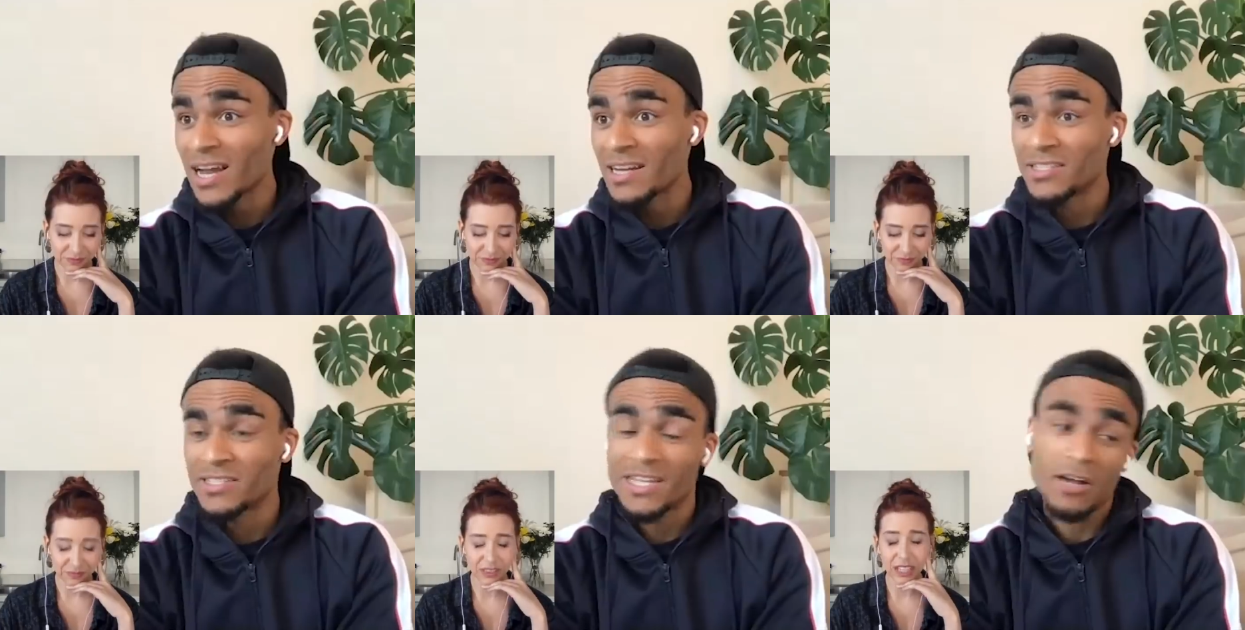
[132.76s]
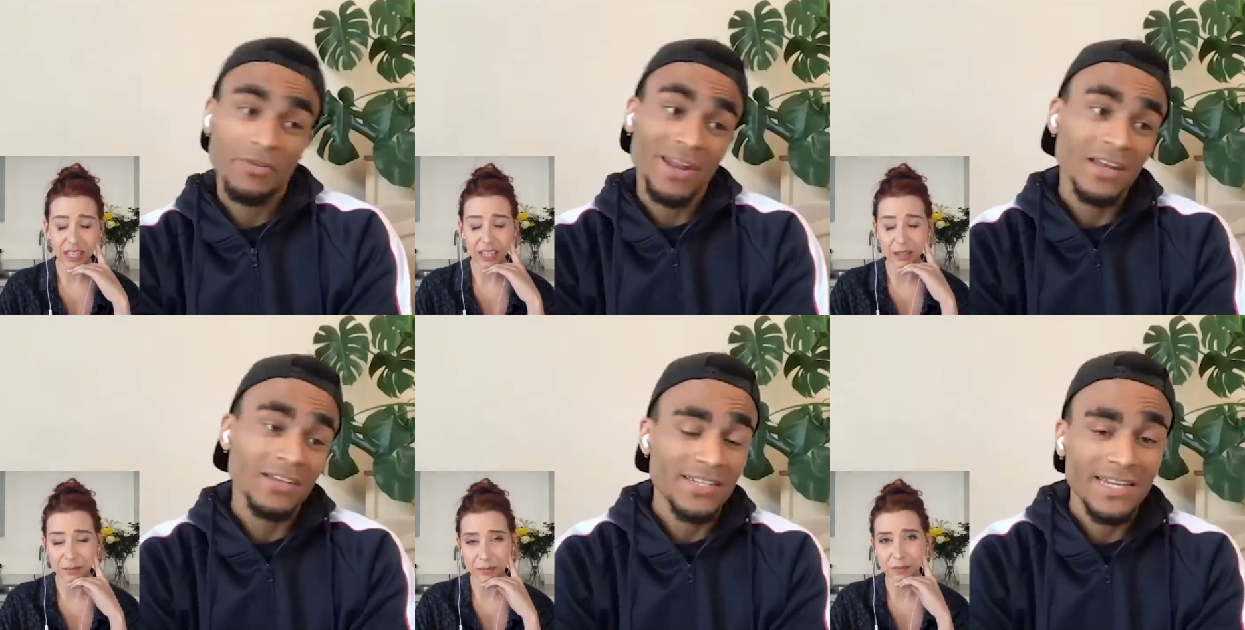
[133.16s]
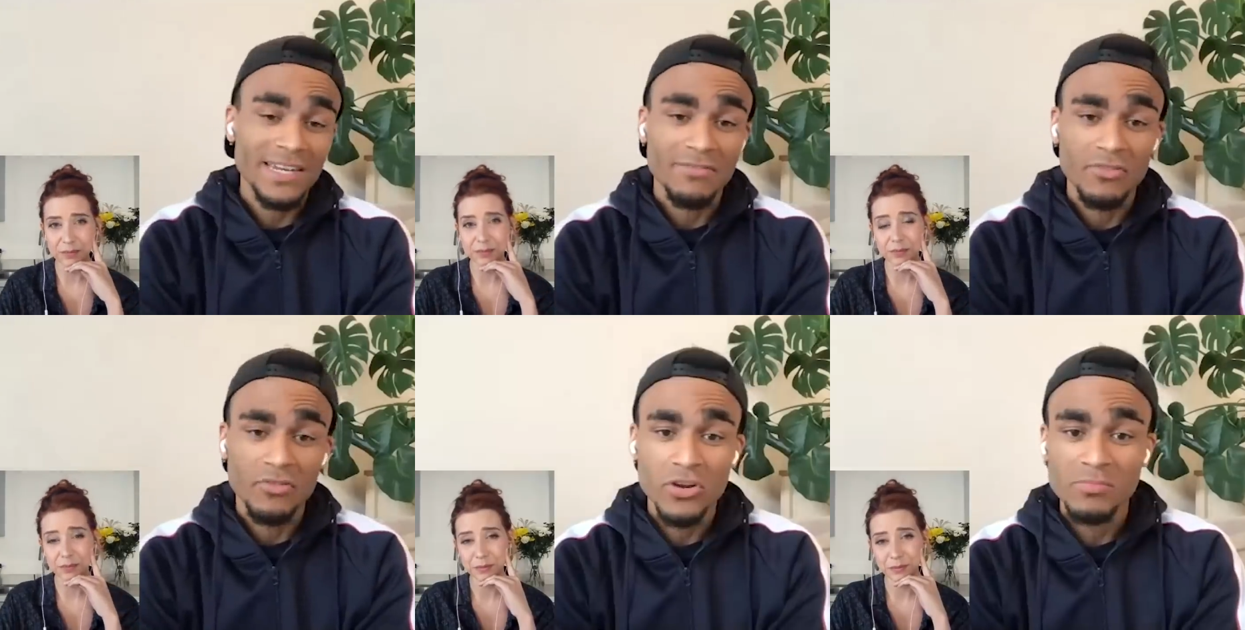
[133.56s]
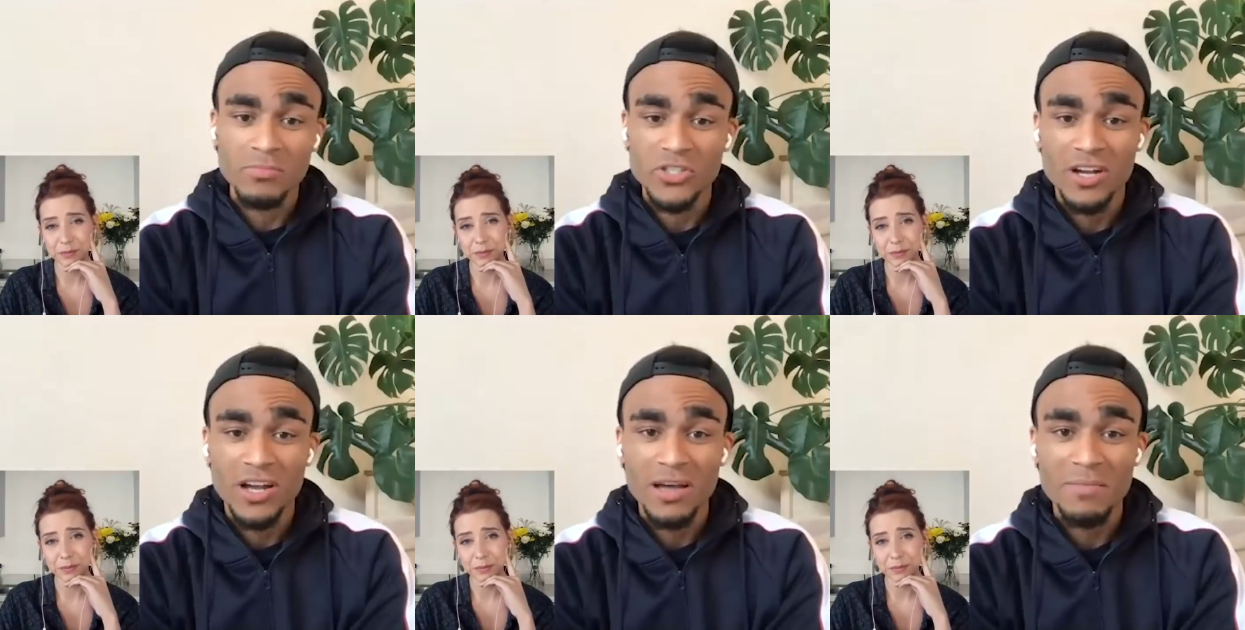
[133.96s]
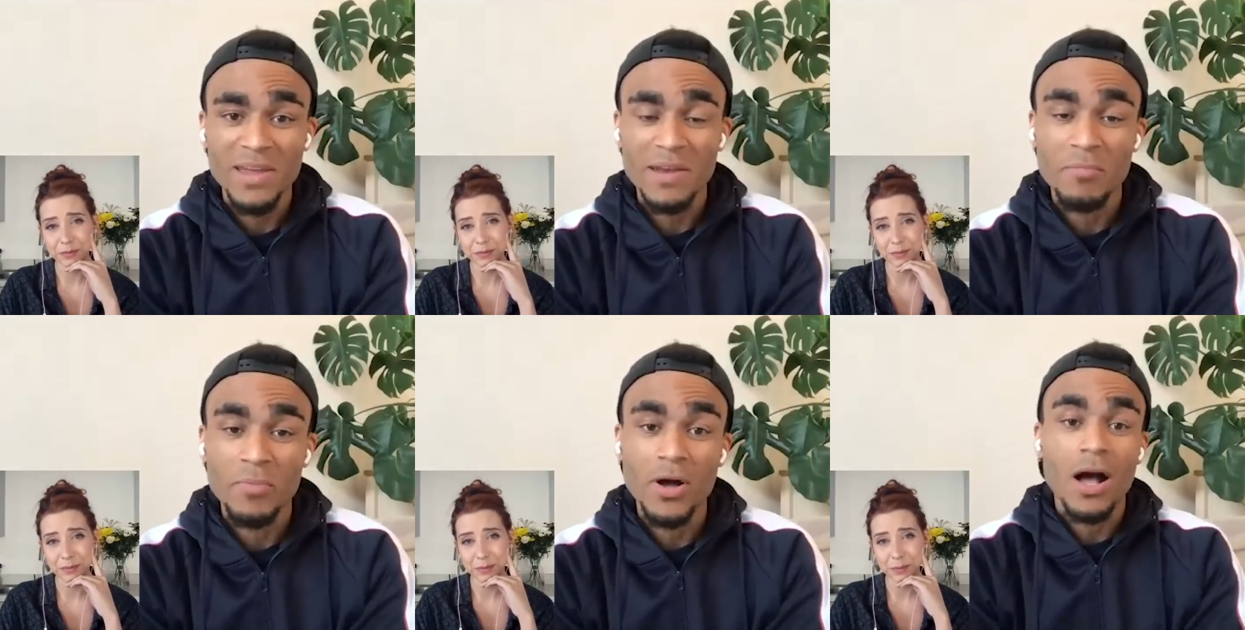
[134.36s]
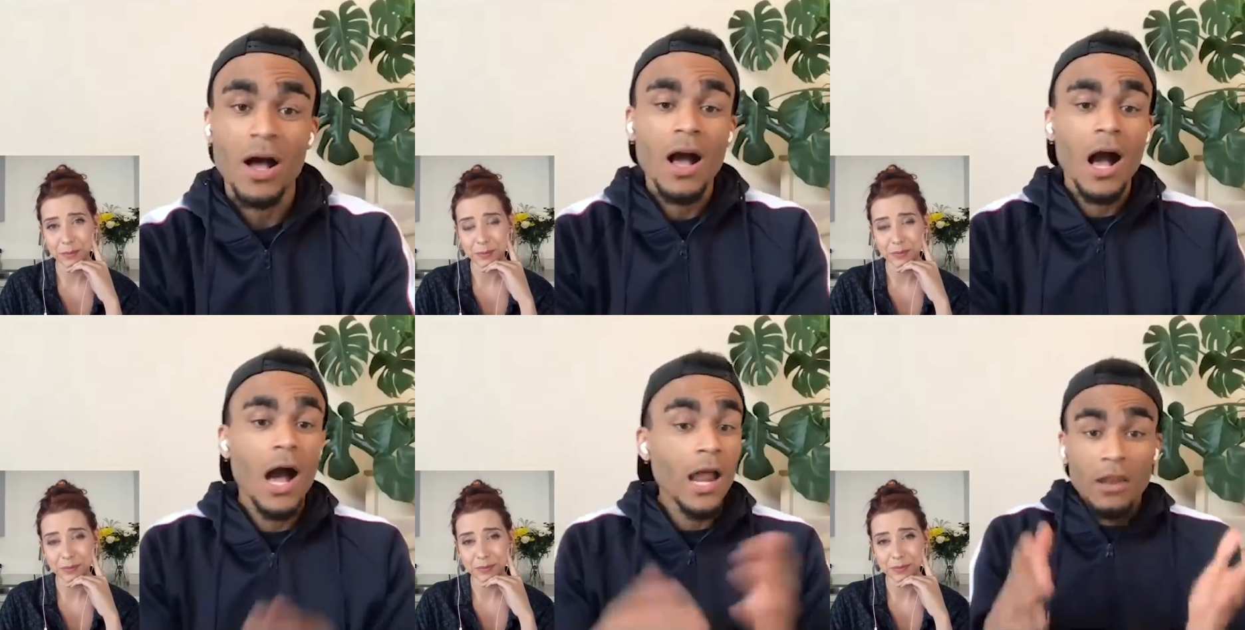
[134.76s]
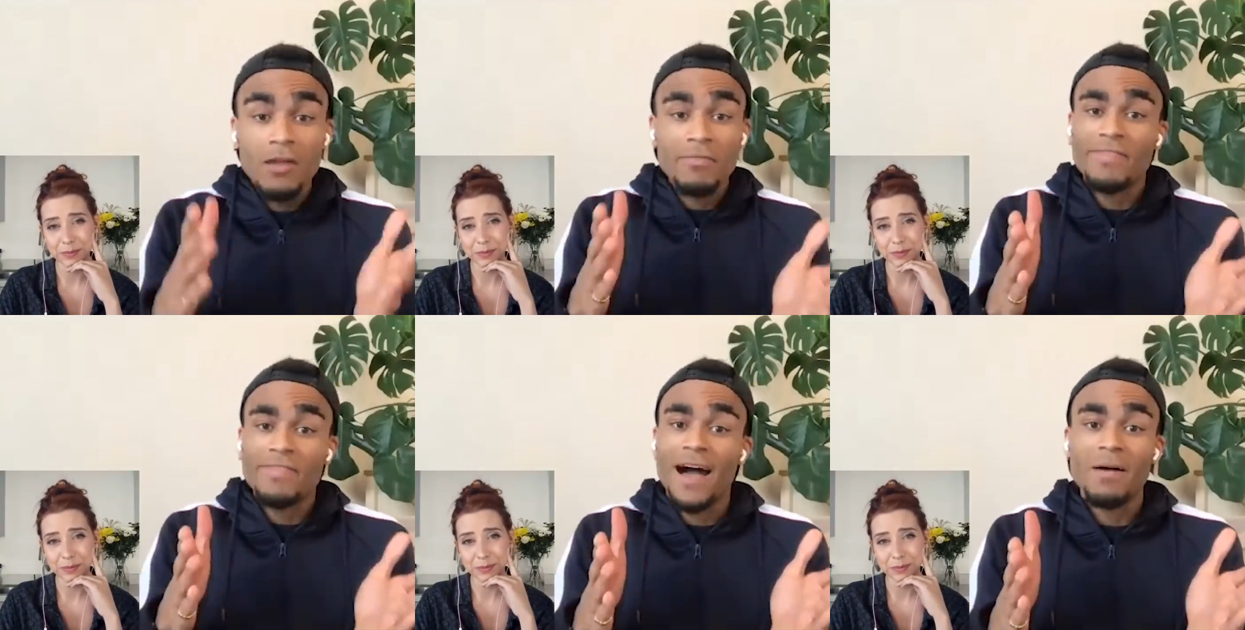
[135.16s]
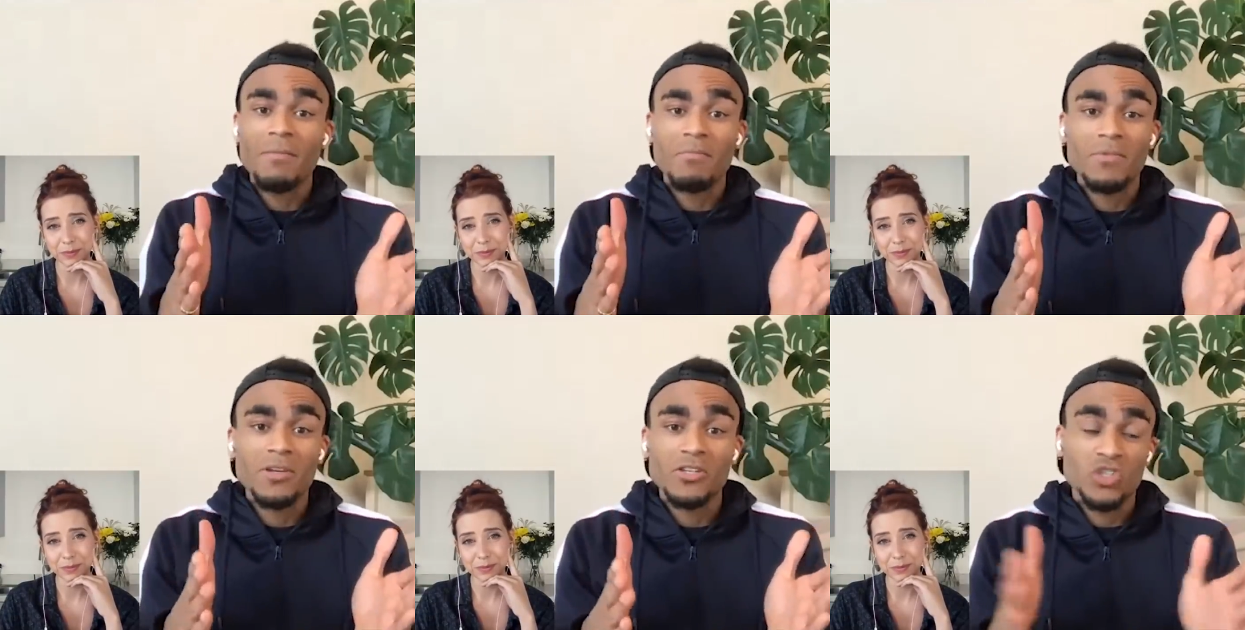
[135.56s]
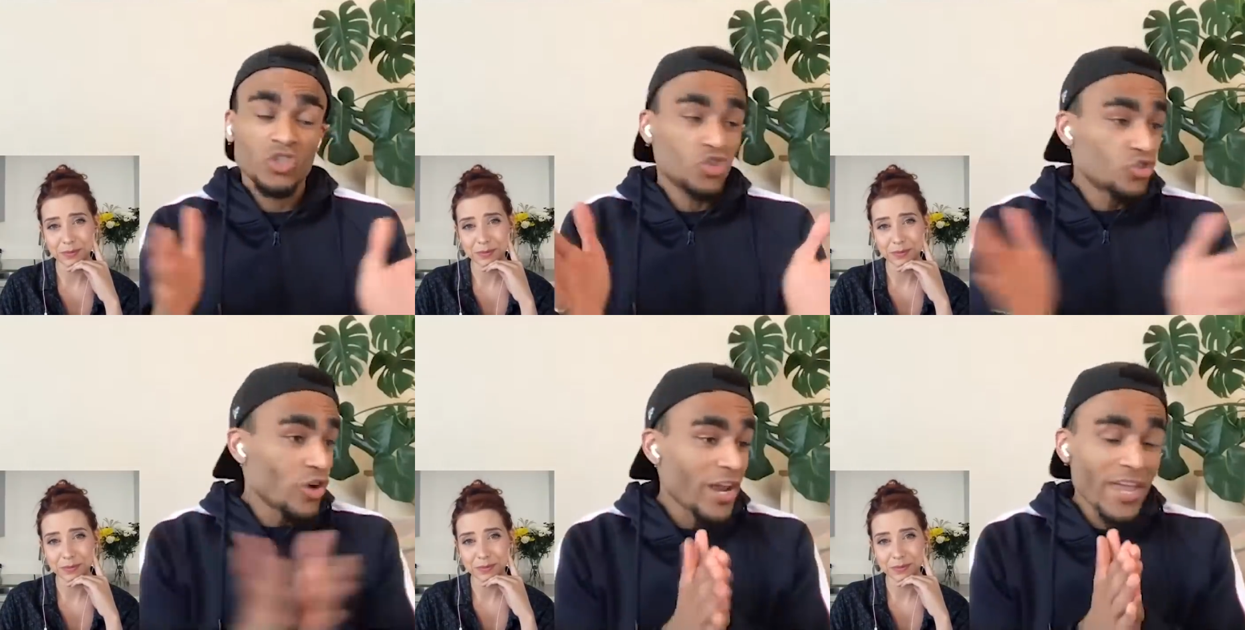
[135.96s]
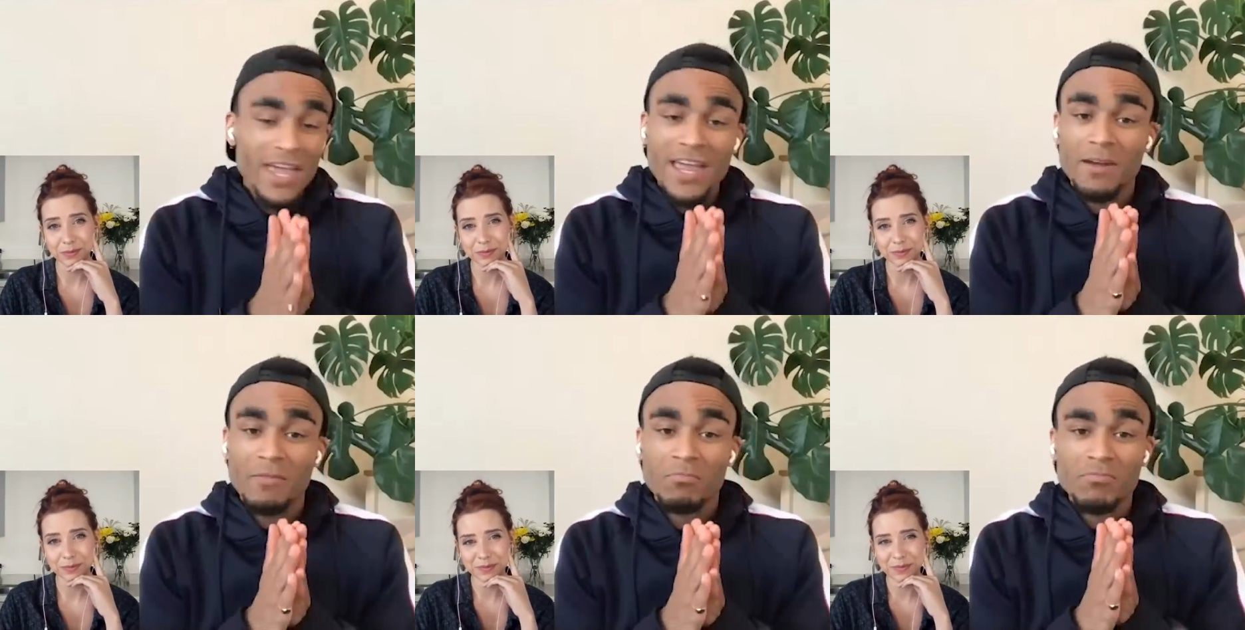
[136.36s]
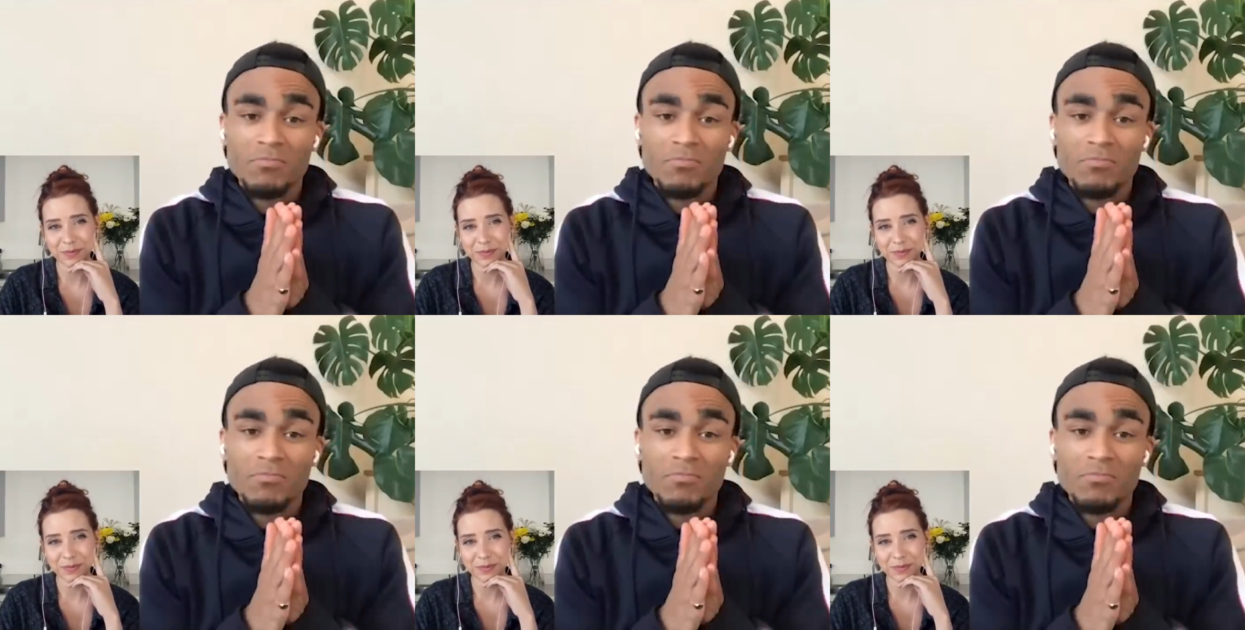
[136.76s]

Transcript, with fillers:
Speaker 1: had to tell Nan to leave the room. Do you know what I mean? But I love that is straight in.